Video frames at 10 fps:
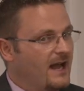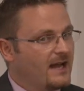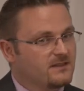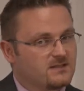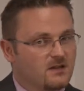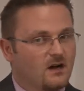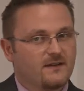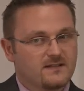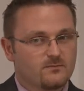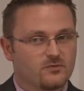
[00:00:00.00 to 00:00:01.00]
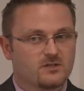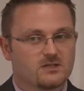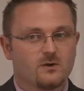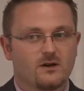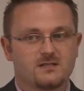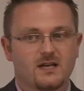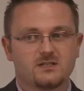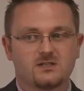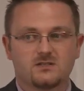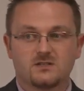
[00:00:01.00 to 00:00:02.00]
and the staff hasn't brought it to our
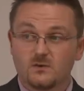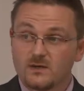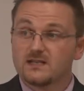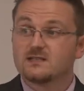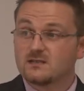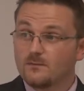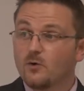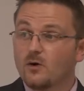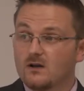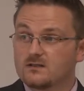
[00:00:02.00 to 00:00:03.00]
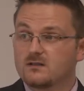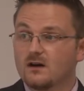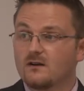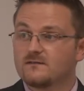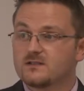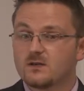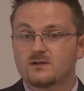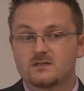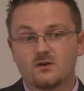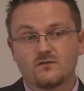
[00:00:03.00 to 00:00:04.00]
attention, so do we need to support our staff? So
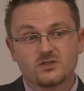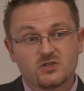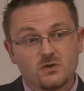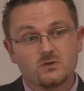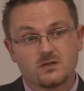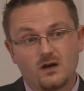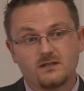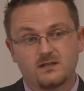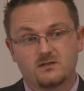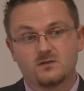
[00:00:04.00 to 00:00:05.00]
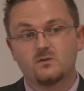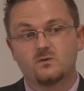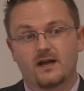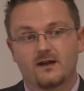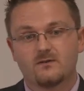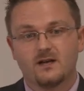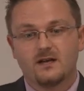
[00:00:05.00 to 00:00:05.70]
it's sort of a two-sided tool now,